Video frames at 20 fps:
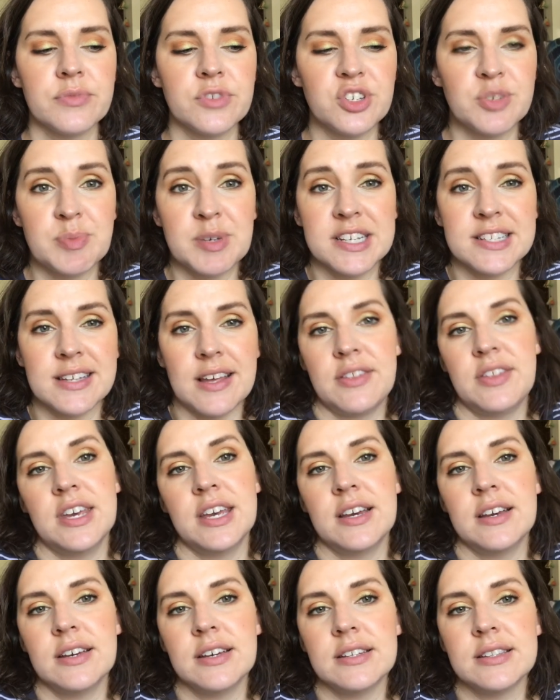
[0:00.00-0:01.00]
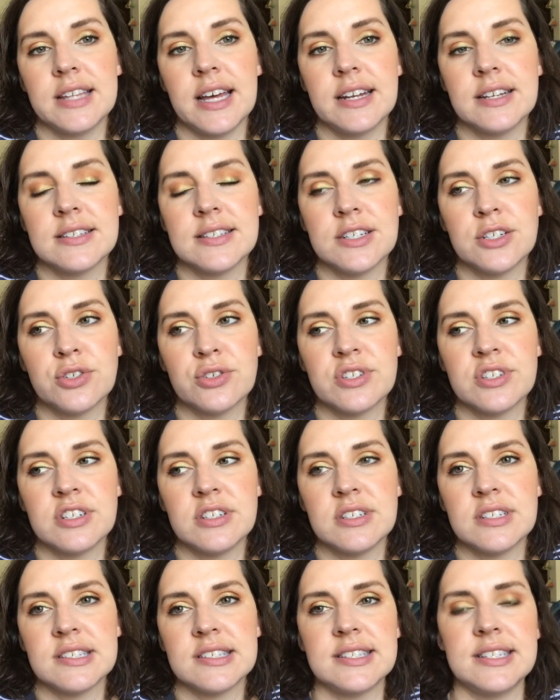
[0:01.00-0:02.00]
just because I think that it's
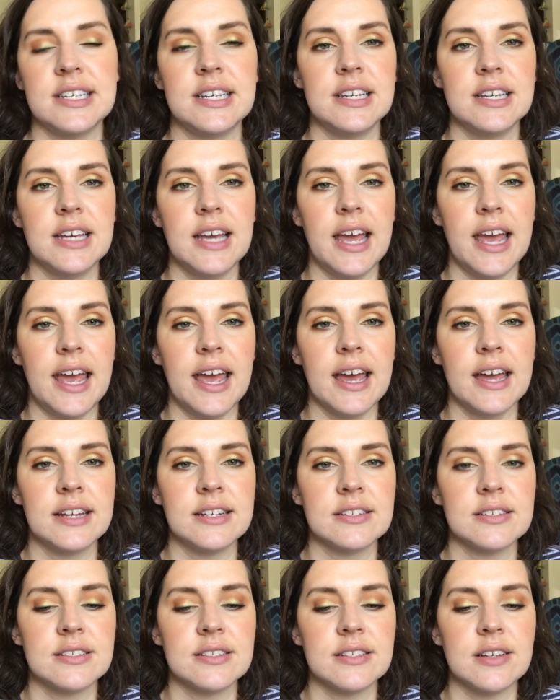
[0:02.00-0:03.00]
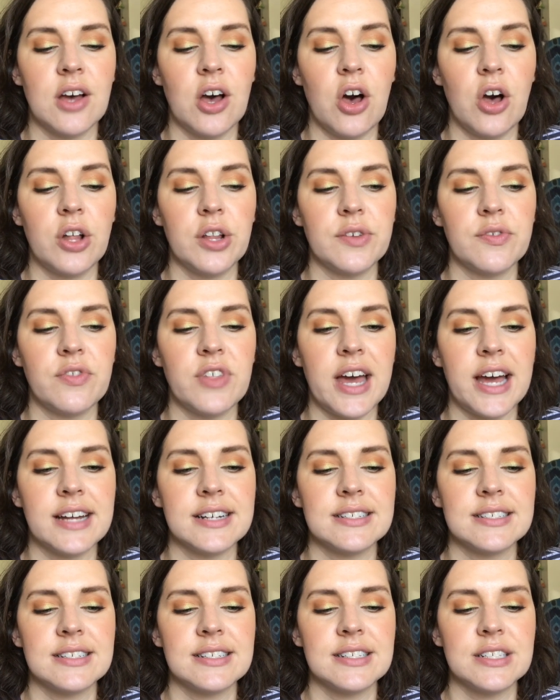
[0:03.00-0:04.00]
interesting to see and all of
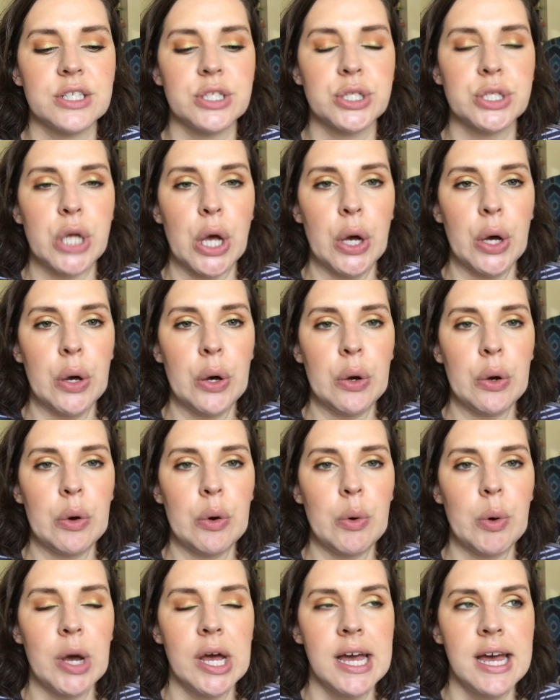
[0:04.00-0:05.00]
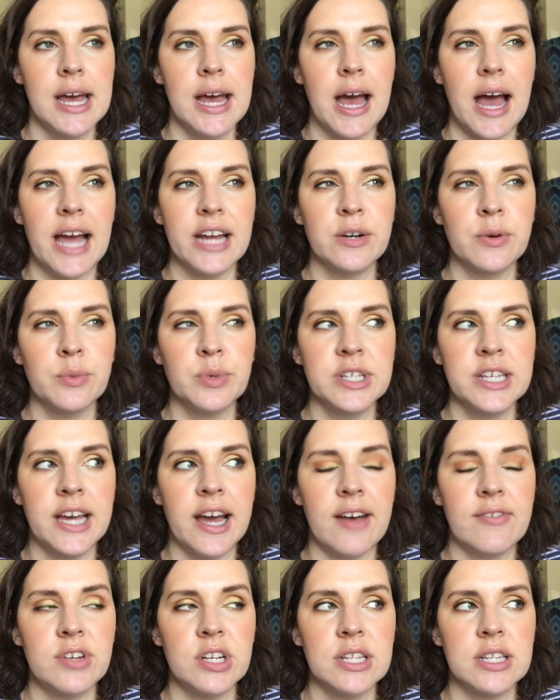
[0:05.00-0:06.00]
that. So I don't
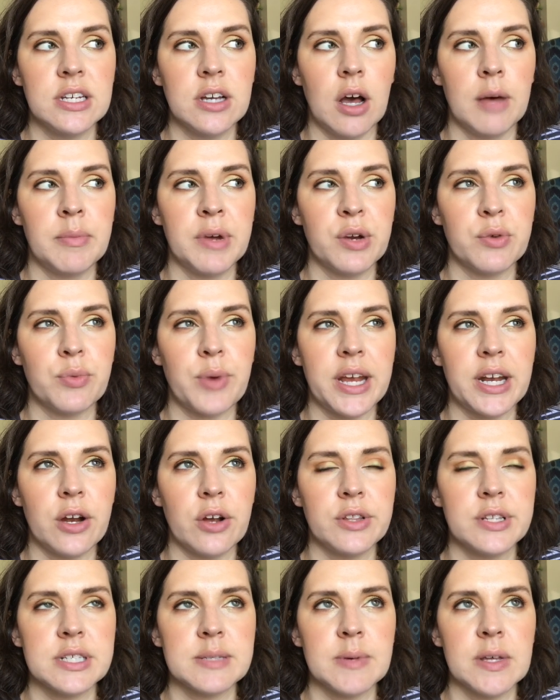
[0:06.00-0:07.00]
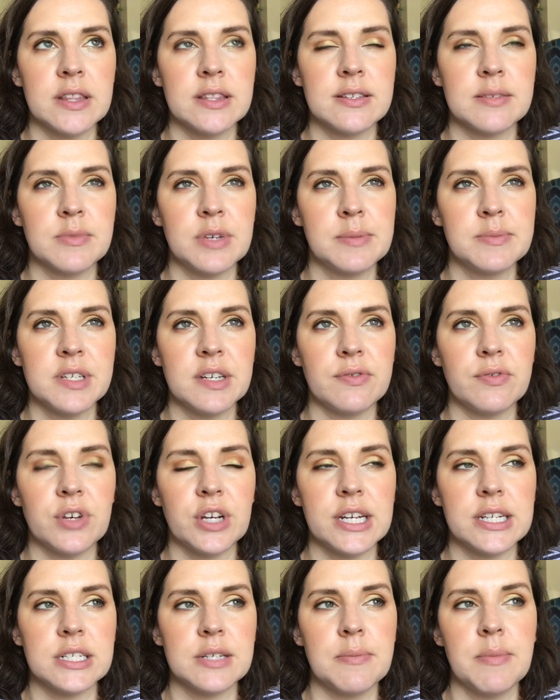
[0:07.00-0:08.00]
really have anything on my radar this month. Sometimes I
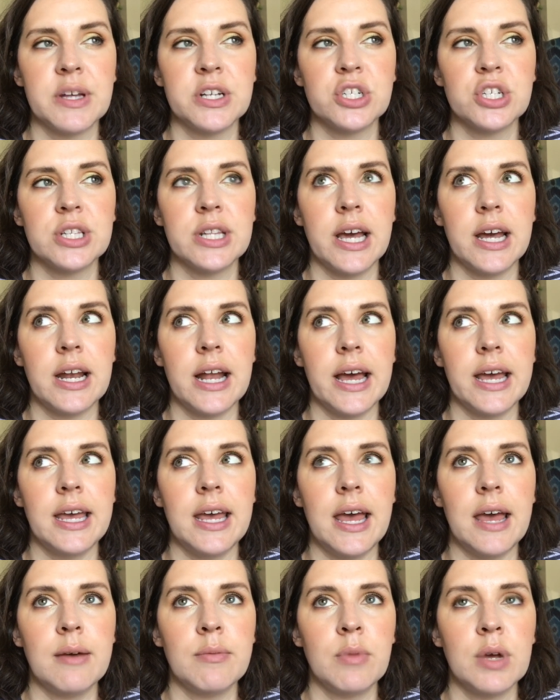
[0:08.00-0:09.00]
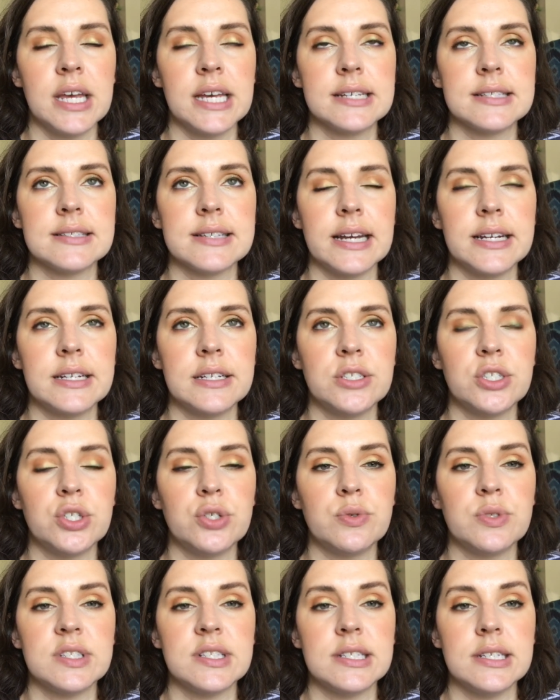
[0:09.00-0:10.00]
forget to mention that. I am excited
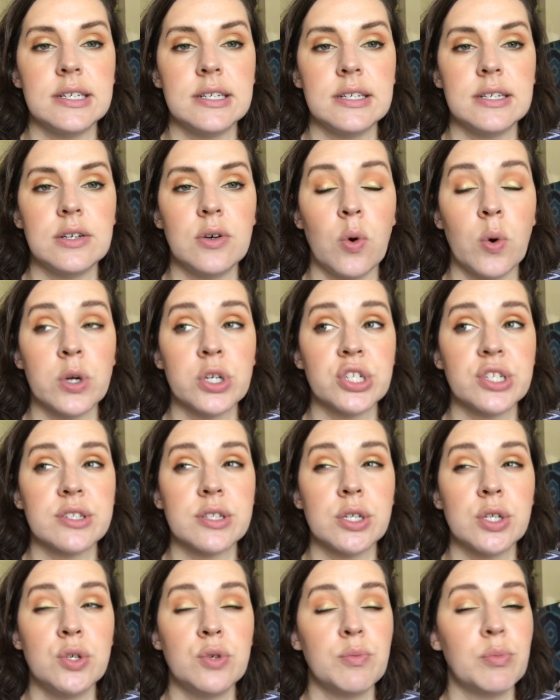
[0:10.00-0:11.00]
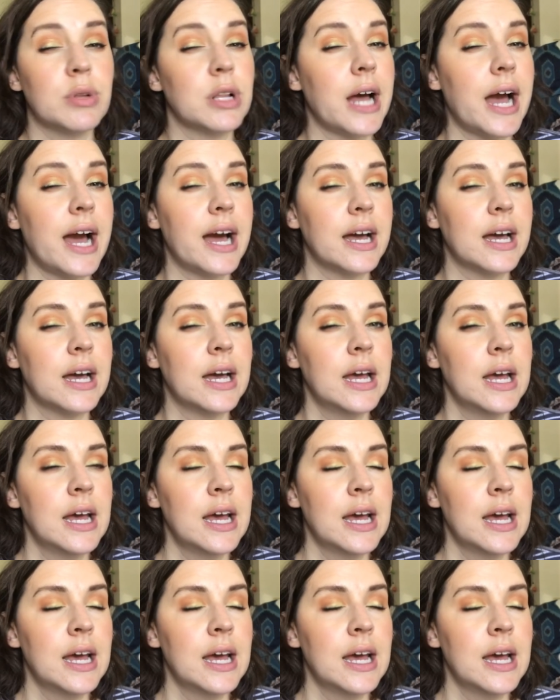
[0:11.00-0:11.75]
to see Orange is the New Black